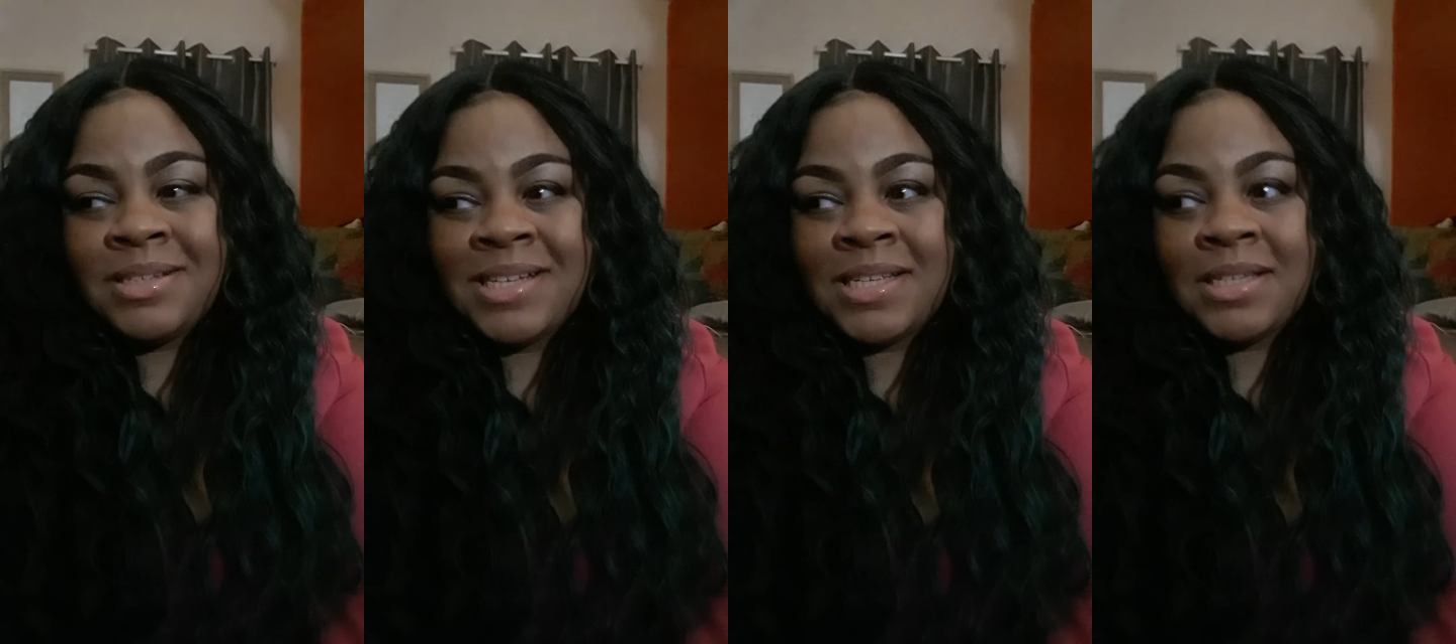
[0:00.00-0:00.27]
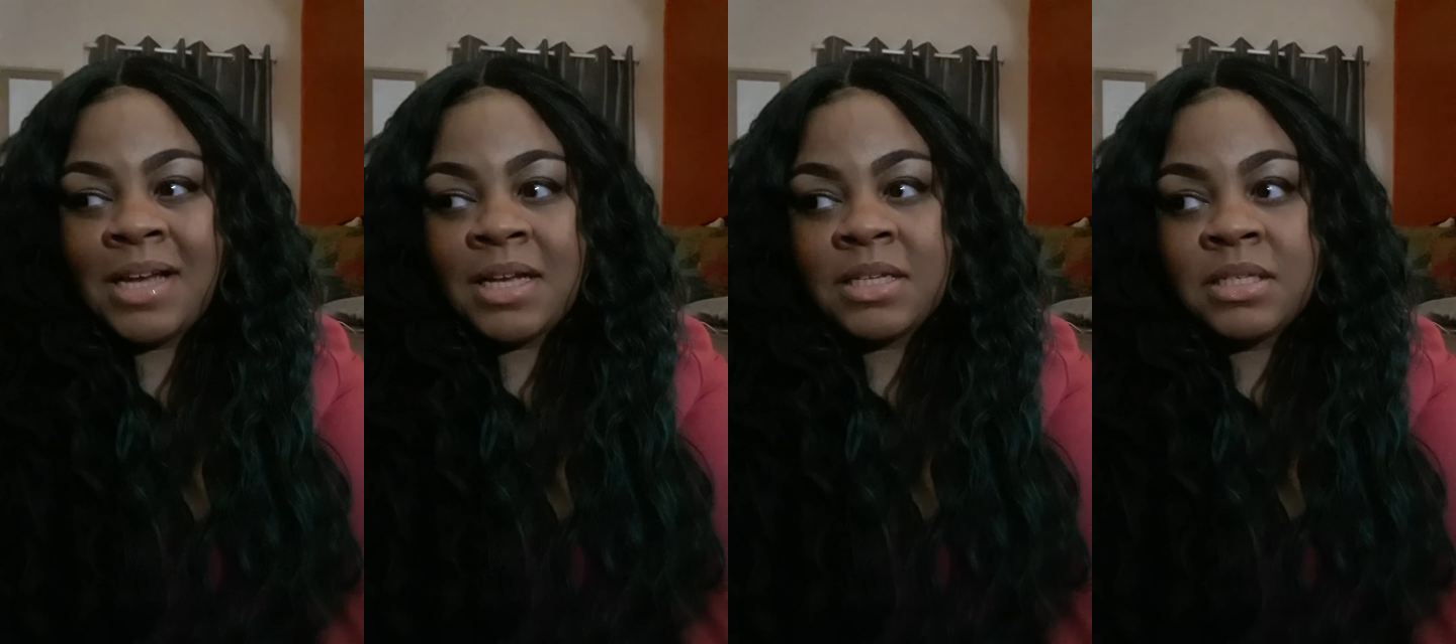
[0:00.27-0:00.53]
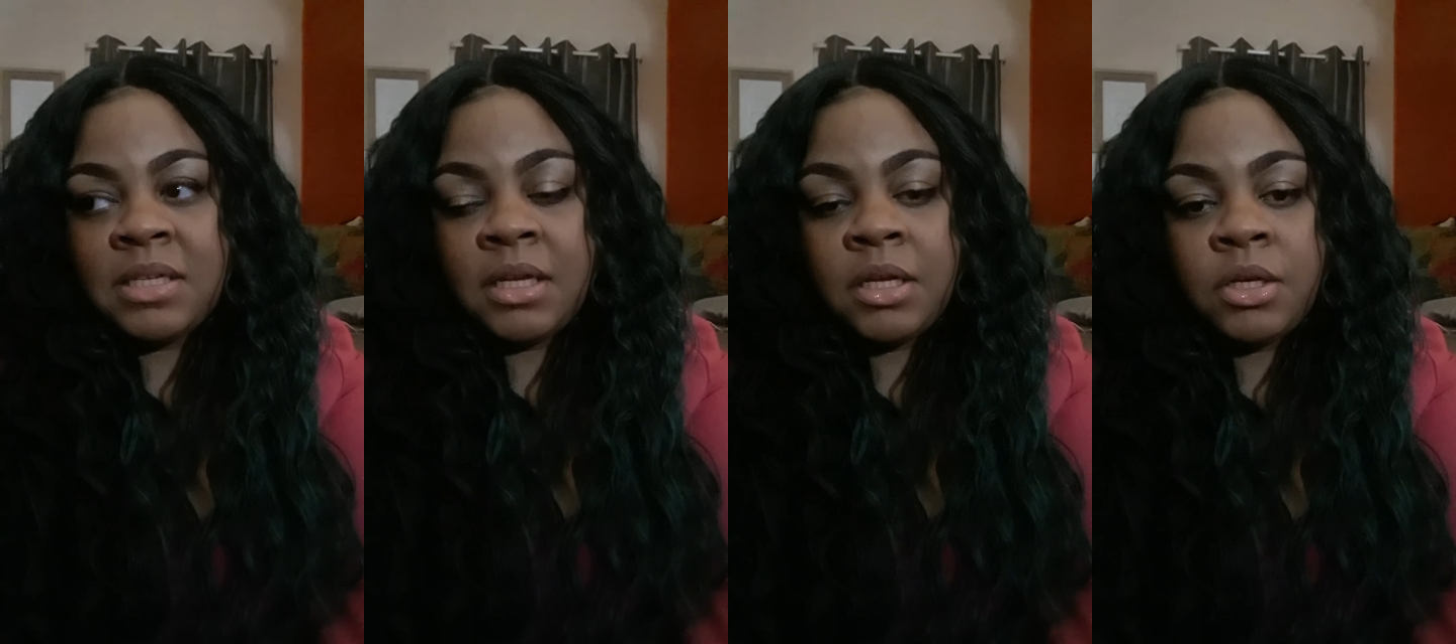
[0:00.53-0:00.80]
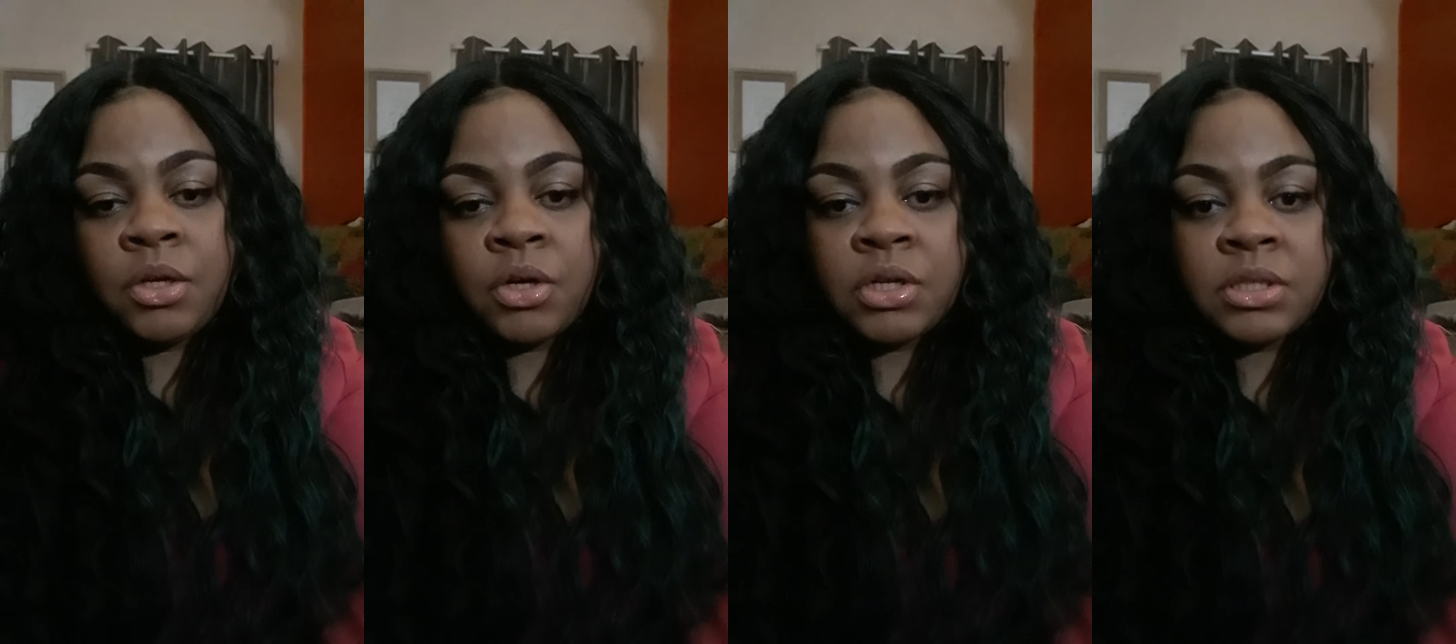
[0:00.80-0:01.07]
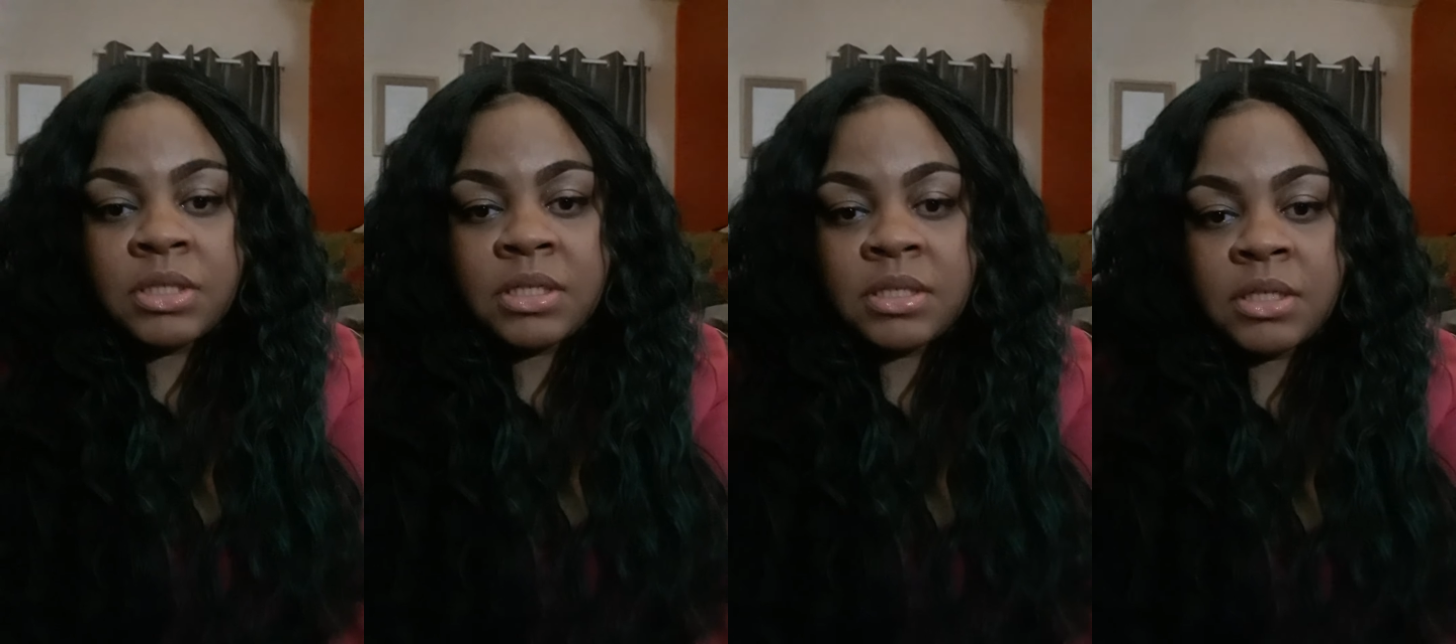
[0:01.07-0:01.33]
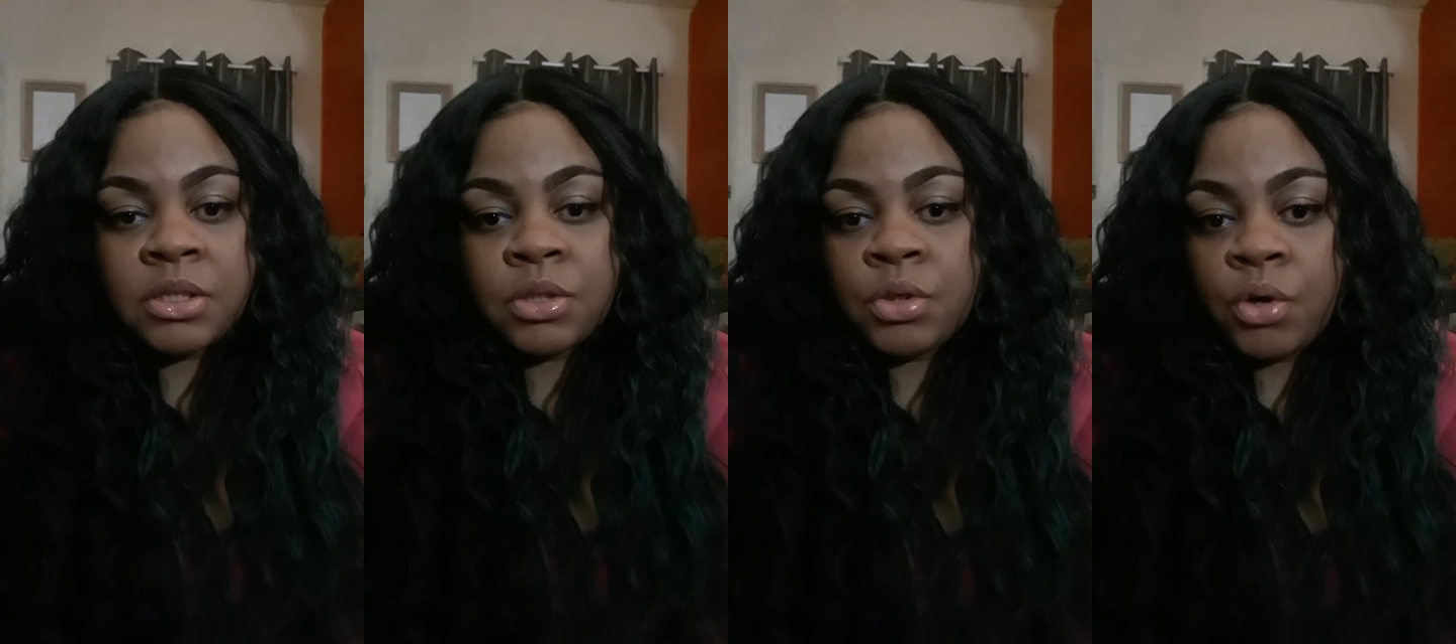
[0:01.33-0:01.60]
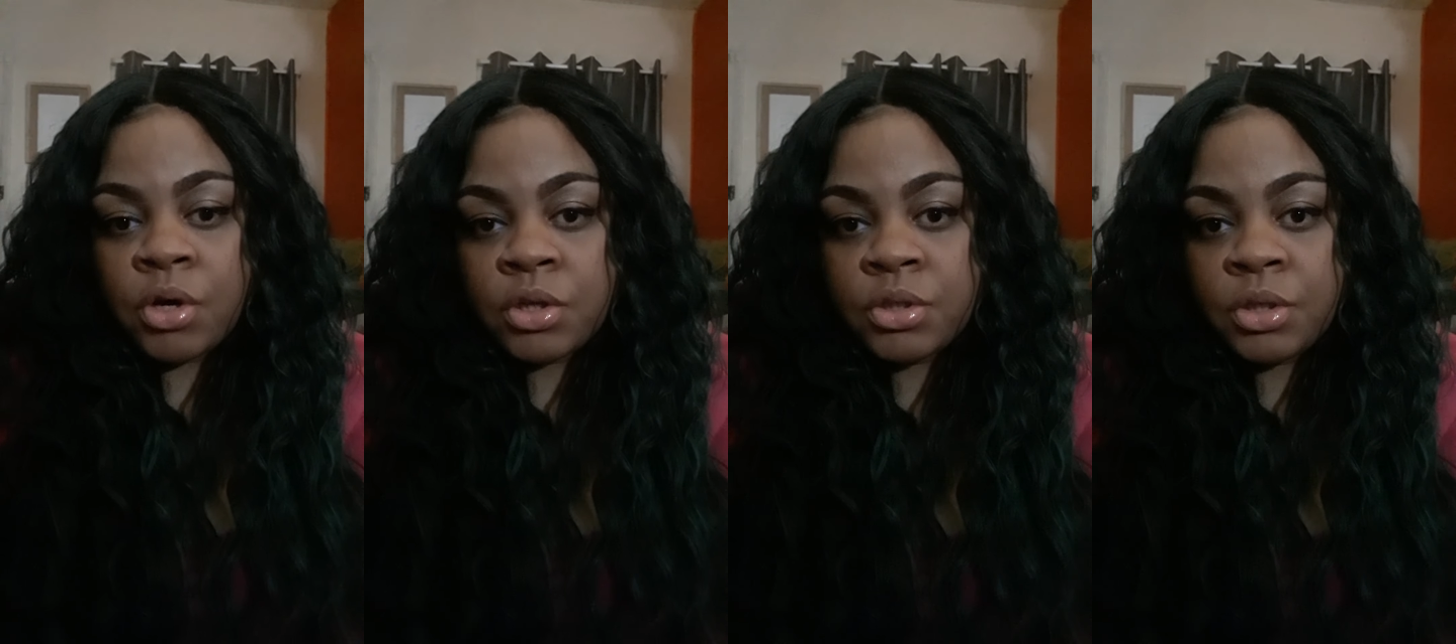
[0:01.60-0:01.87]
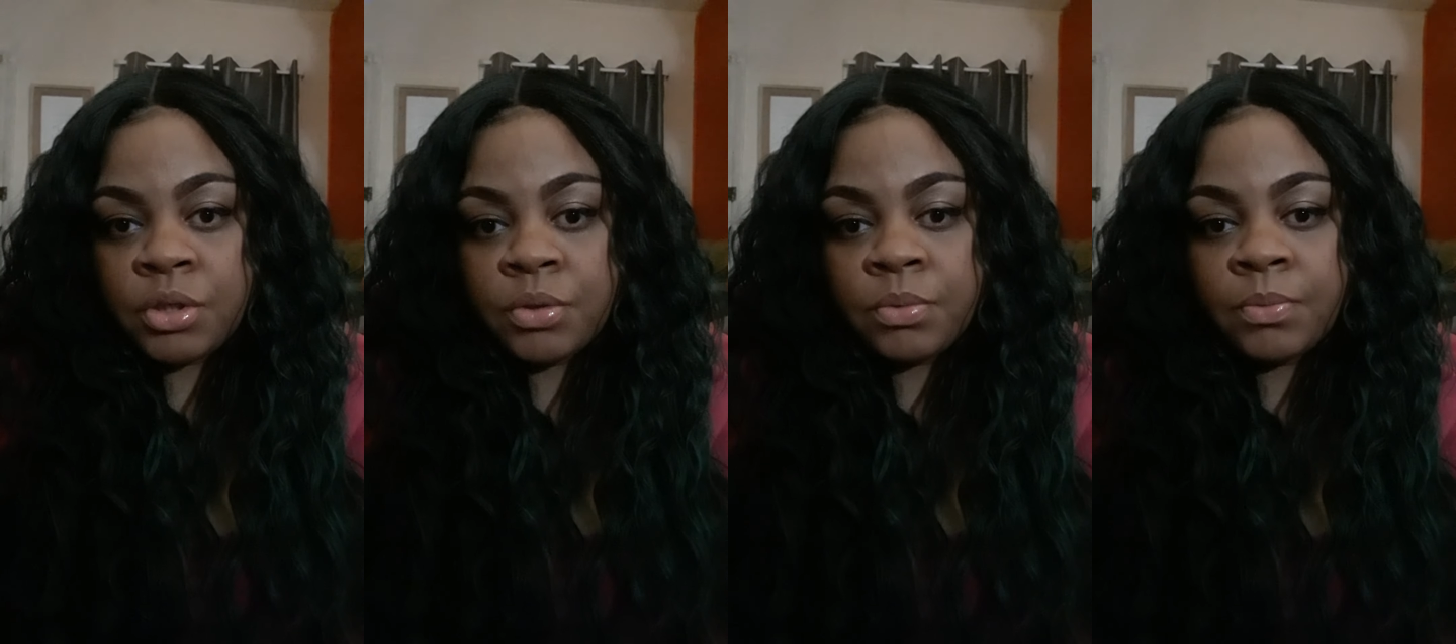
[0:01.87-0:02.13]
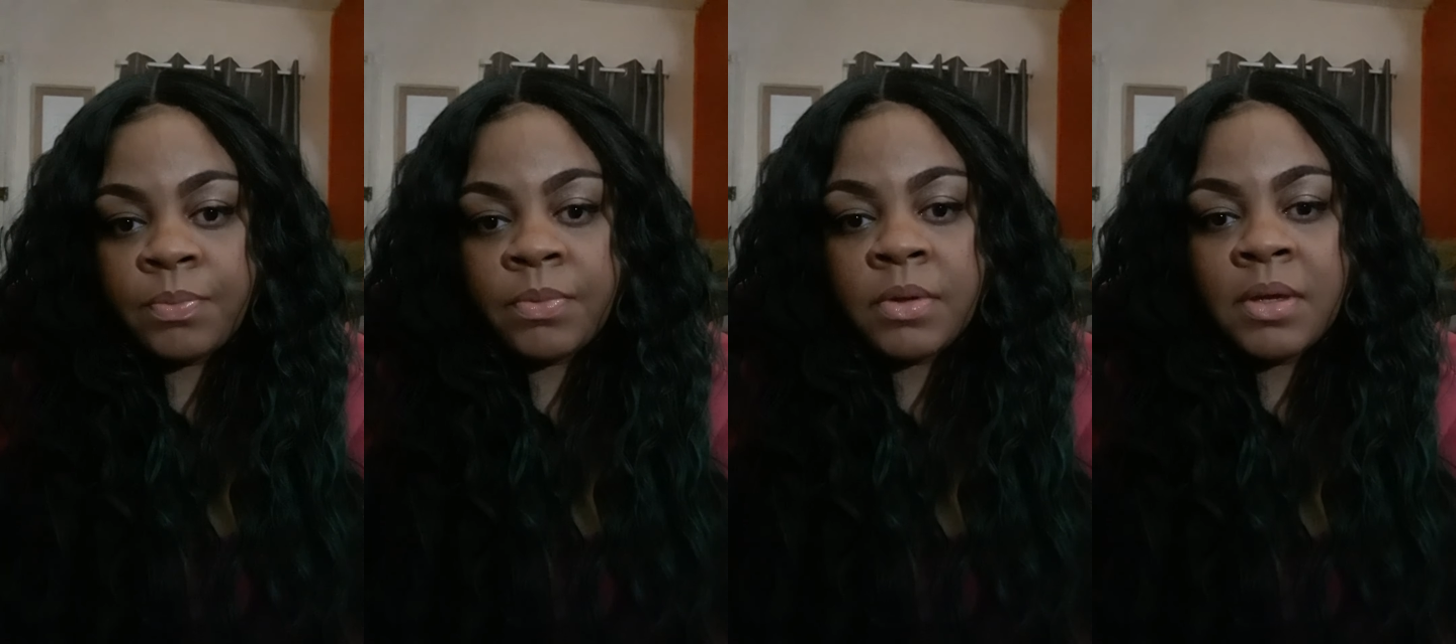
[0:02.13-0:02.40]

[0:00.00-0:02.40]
disgusting narcissists talk to you.